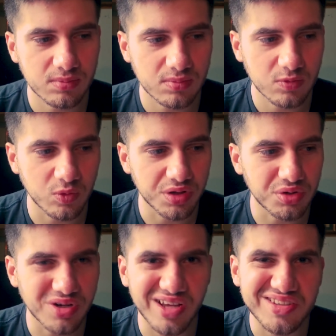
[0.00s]
when
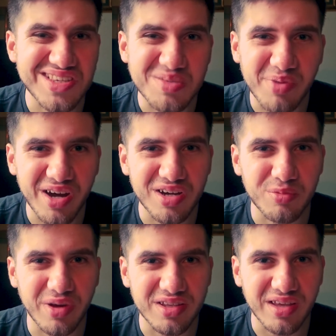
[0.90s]
you're not inspired
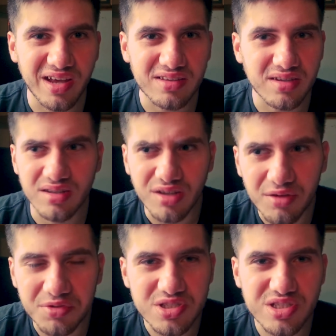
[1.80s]
by that, and
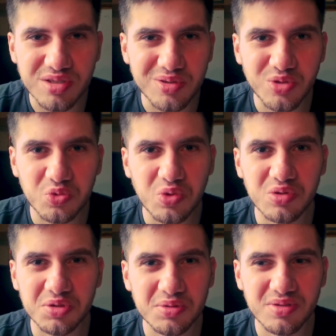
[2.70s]
obviously you
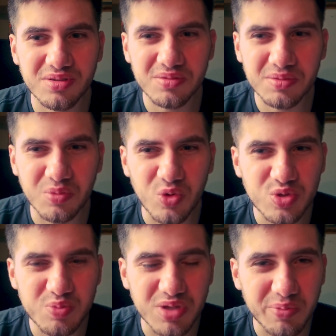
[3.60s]
won't,
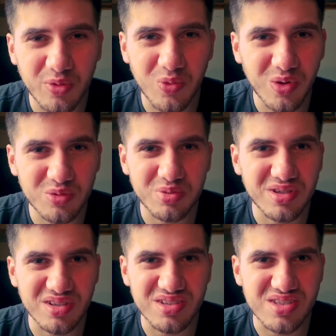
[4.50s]
most people won't
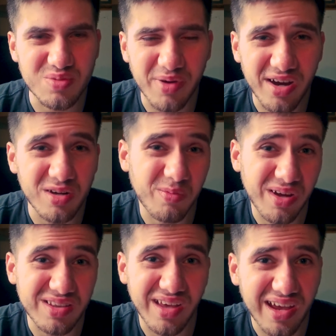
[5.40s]
be inspired
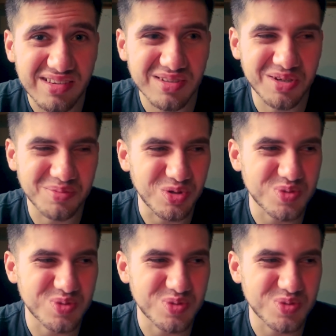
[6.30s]
by that. Most